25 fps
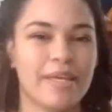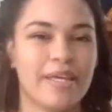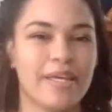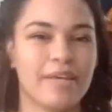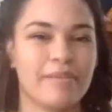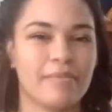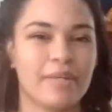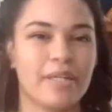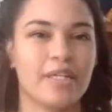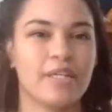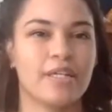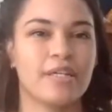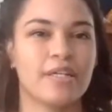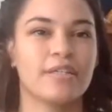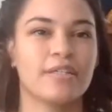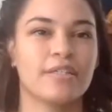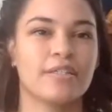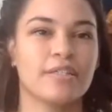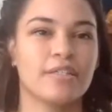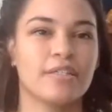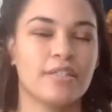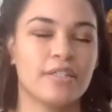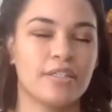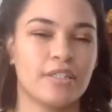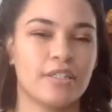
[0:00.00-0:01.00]
I'm gonna
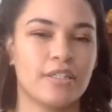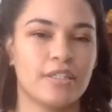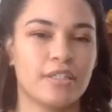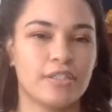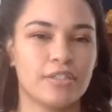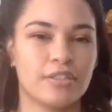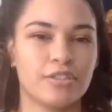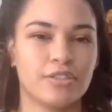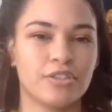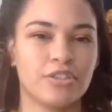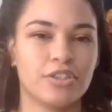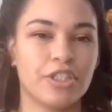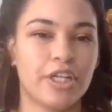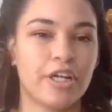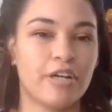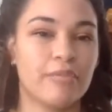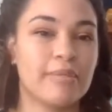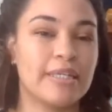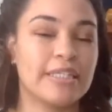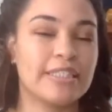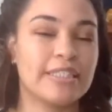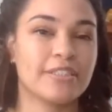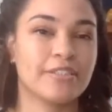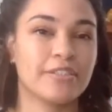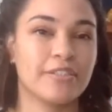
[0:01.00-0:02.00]
share
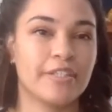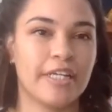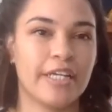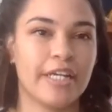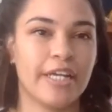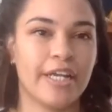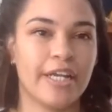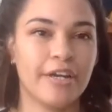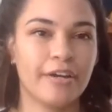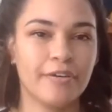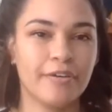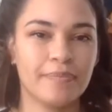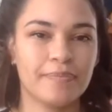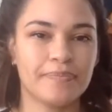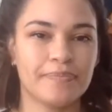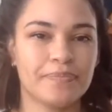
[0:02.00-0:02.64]
my screen here.